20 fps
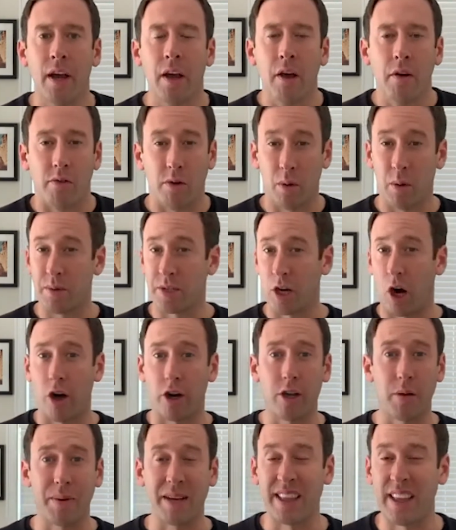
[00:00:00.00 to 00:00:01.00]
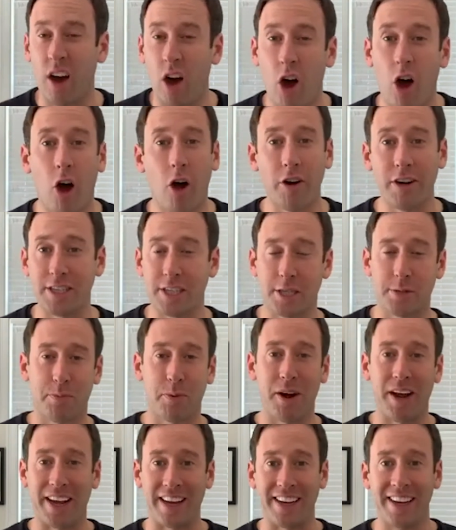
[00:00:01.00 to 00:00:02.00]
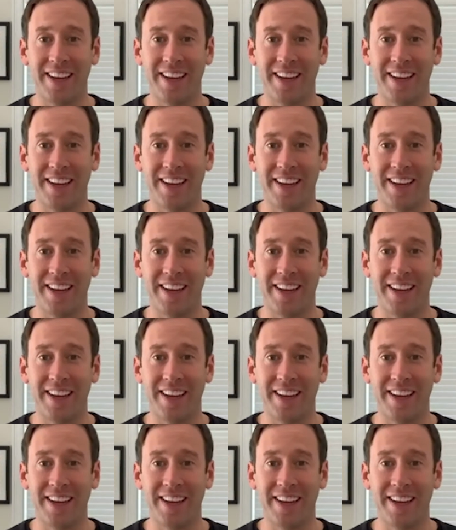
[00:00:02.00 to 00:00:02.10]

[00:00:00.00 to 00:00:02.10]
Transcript: from what was arguably the hardest spring